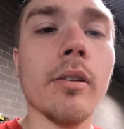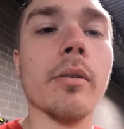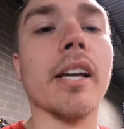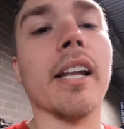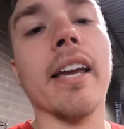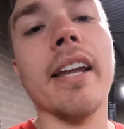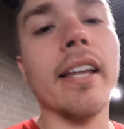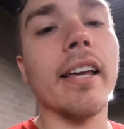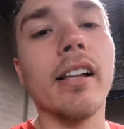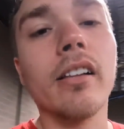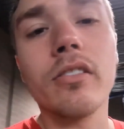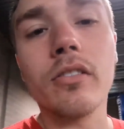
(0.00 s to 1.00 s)
we got an 80
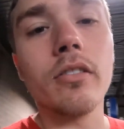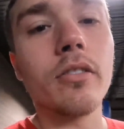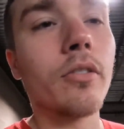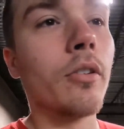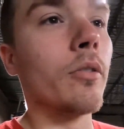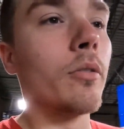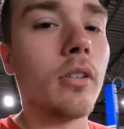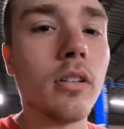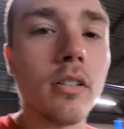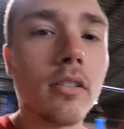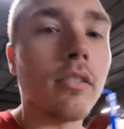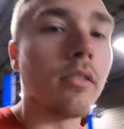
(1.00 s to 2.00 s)
gallon, so there's
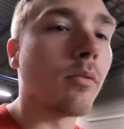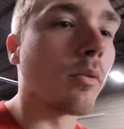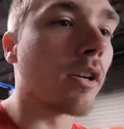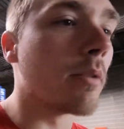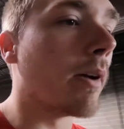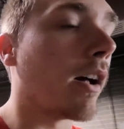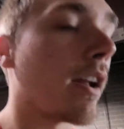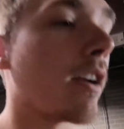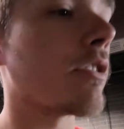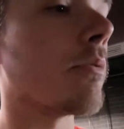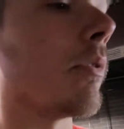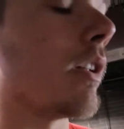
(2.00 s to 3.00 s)
no worry about air
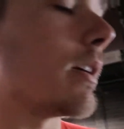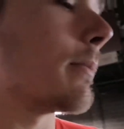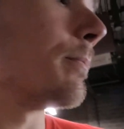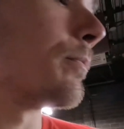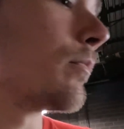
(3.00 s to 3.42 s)
supply,